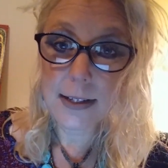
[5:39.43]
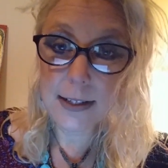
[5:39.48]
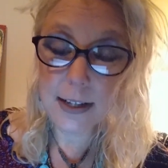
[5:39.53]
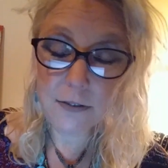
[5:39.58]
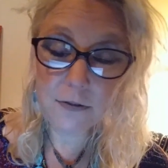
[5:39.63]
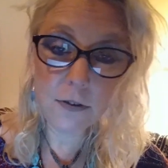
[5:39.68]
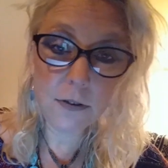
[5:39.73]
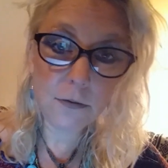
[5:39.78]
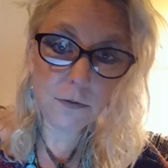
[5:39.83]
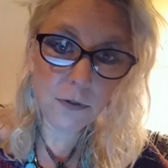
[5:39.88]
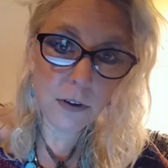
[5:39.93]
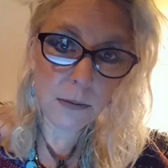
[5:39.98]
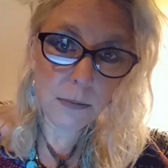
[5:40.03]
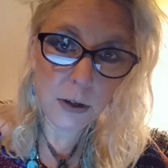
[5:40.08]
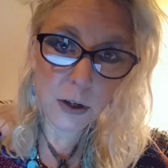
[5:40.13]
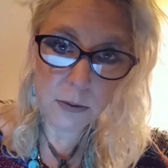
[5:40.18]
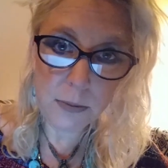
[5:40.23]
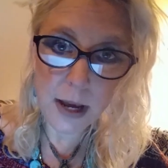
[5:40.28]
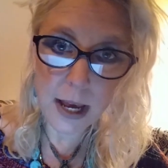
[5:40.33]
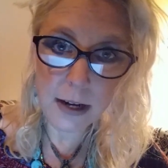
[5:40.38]
different
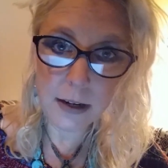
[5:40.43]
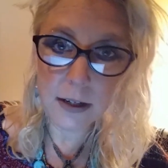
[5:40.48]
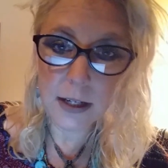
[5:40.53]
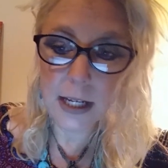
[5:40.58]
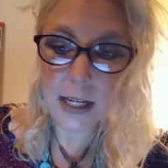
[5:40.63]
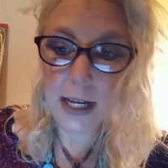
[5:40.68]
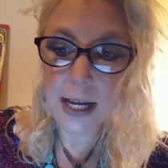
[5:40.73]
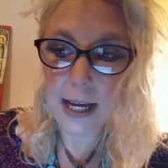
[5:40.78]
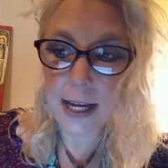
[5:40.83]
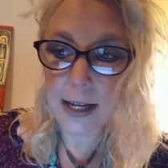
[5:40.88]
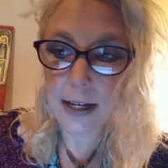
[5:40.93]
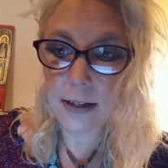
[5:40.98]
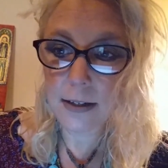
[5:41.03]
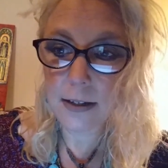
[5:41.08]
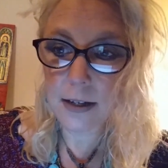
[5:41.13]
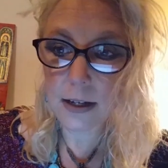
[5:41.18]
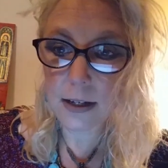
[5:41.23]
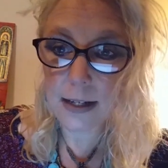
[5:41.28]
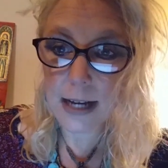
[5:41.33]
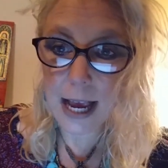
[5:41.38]
from humanity
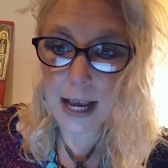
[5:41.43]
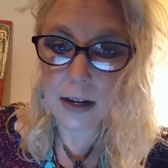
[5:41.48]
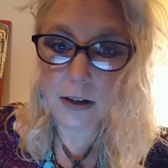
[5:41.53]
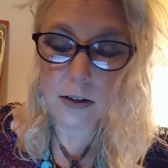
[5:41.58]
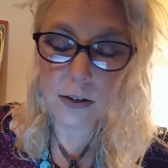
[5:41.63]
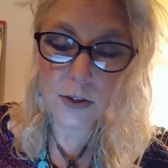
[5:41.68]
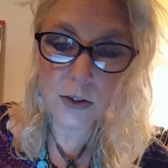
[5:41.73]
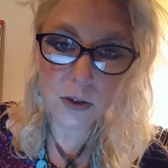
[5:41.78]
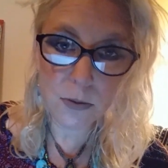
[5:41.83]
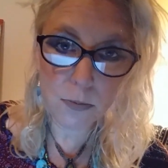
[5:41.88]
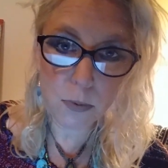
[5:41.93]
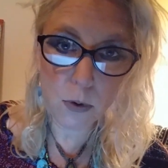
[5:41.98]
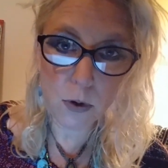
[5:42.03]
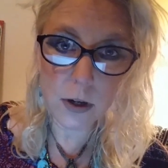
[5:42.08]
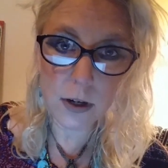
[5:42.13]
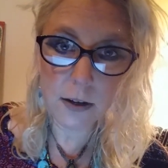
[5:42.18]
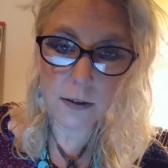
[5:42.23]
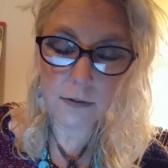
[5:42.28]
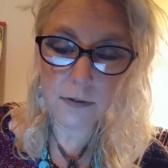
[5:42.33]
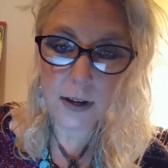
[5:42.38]
and not
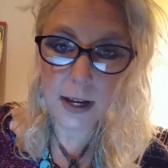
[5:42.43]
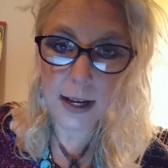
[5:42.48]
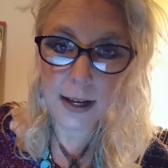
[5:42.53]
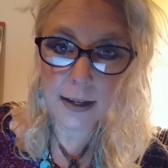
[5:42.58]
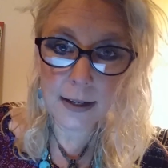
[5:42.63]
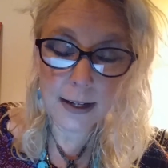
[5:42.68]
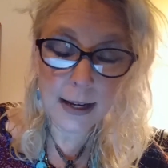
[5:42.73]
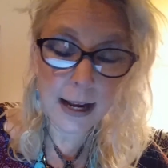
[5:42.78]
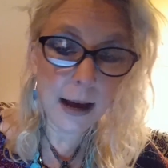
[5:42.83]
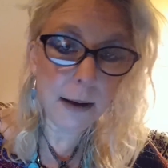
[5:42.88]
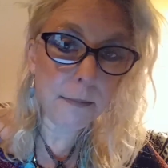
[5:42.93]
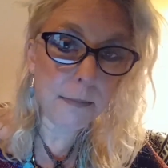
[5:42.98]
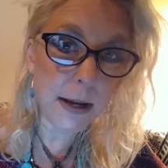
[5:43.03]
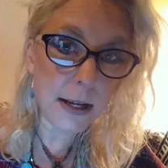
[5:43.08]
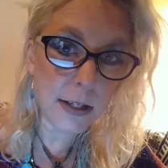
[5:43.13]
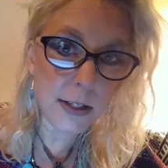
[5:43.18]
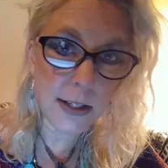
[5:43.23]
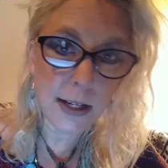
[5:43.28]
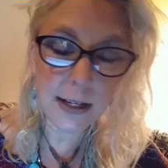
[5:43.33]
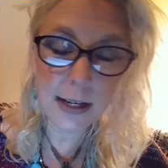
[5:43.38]
supportive and not
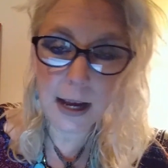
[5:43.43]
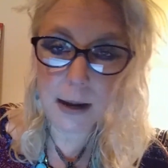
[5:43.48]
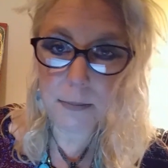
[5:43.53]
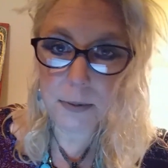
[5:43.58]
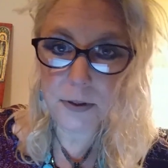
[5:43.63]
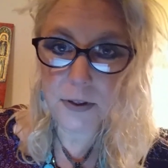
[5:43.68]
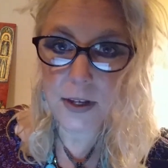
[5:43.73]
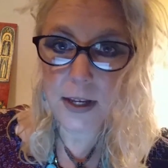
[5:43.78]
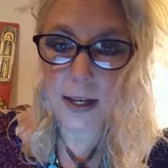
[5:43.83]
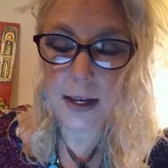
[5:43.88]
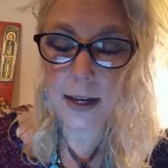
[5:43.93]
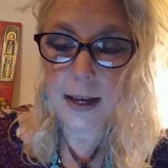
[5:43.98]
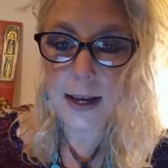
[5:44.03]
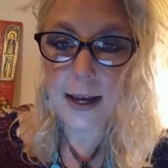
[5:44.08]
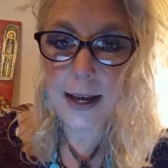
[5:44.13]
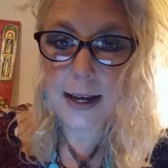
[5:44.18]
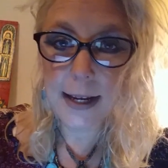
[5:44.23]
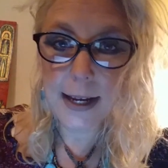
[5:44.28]
based on empathy,